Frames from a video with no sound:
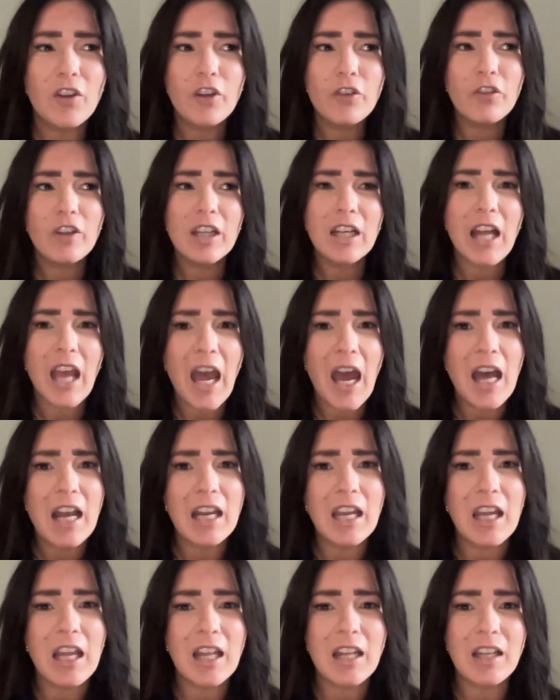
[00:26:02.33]
Like, feel free to
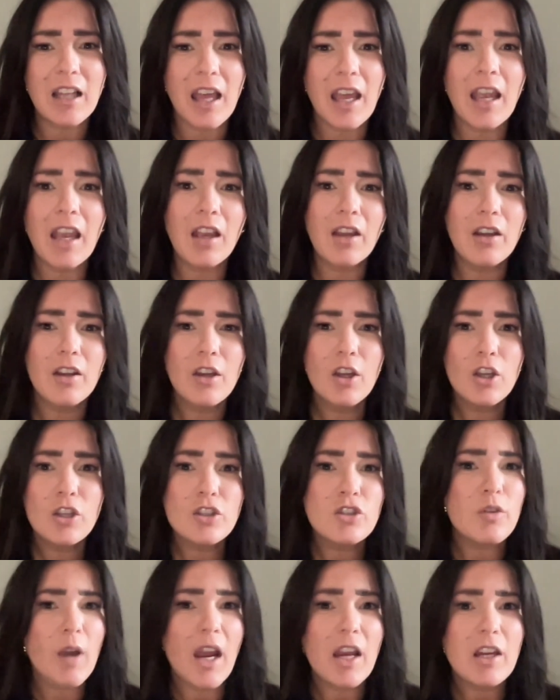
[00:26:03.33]
add in, like,
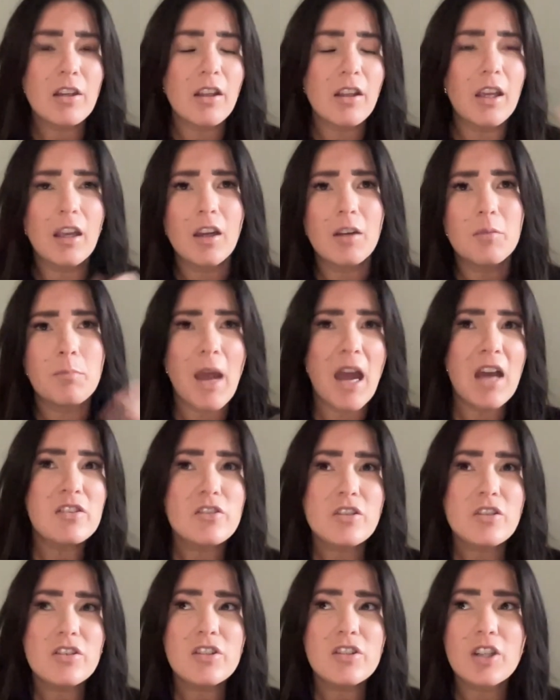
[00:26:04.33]

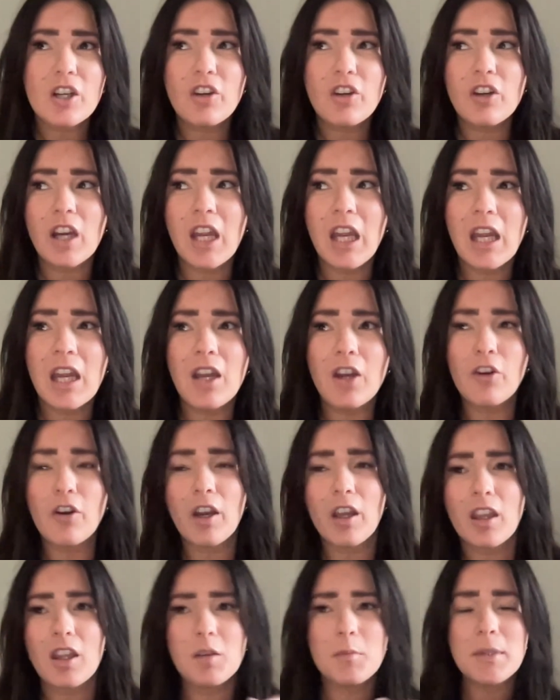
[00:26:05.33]
master's degree in
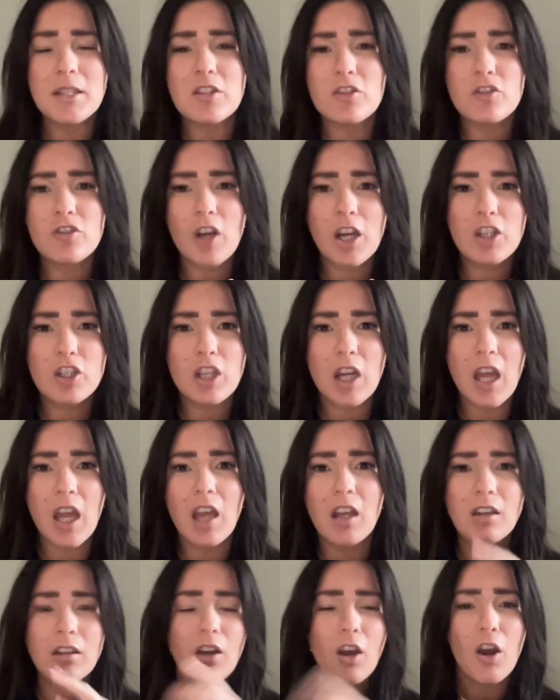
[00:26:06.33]
curriculum
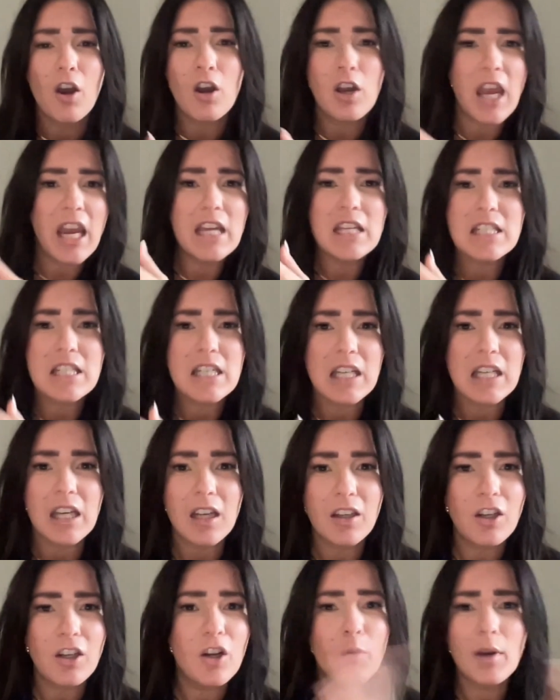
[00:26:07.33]
instruction
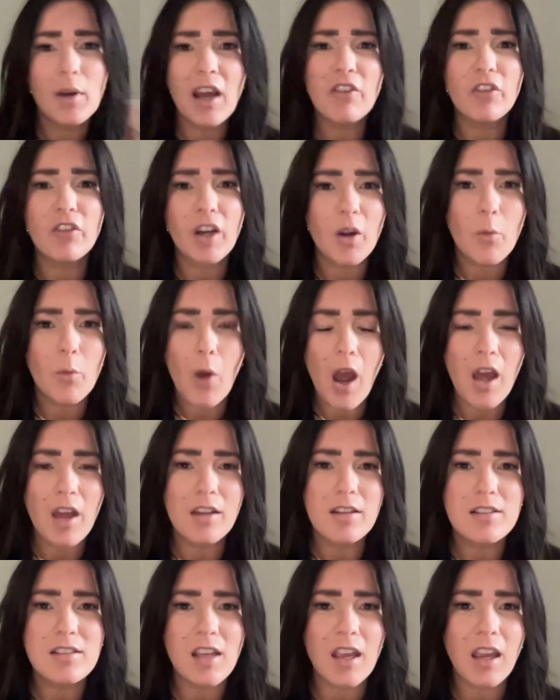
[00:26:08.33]
18, whenever it
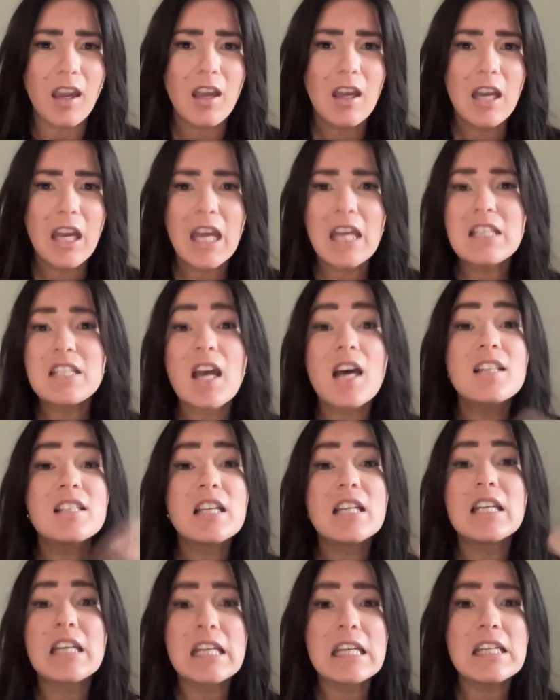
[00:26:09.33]
was. Like, it
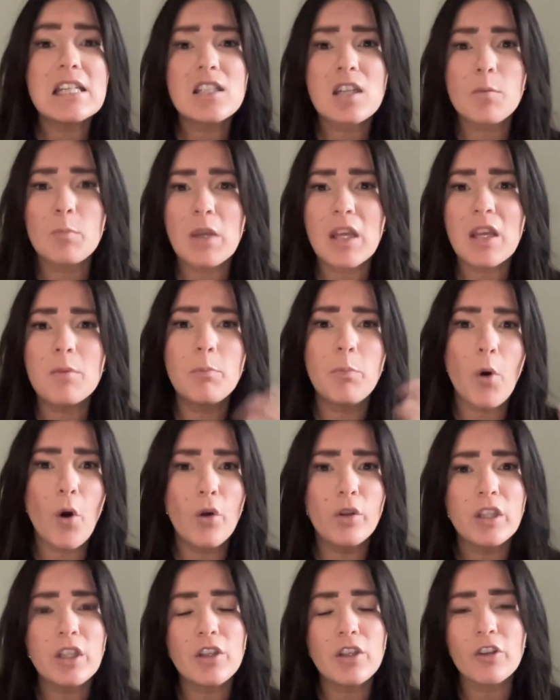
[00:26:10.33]
doesn't need to be
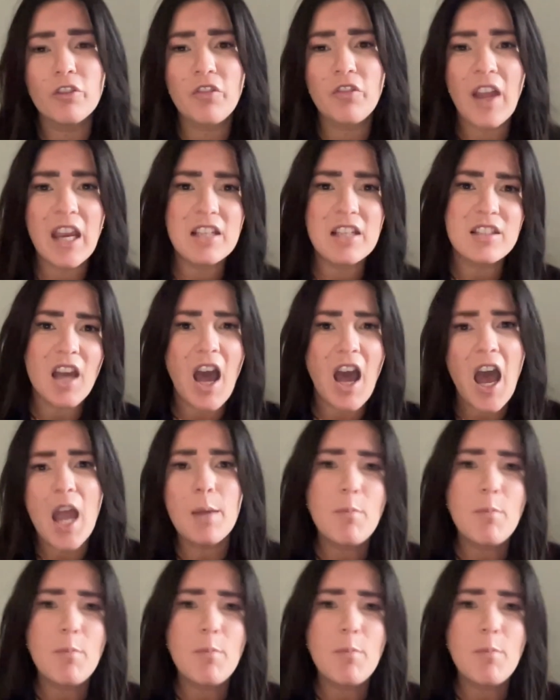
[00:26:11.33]
bold in your face,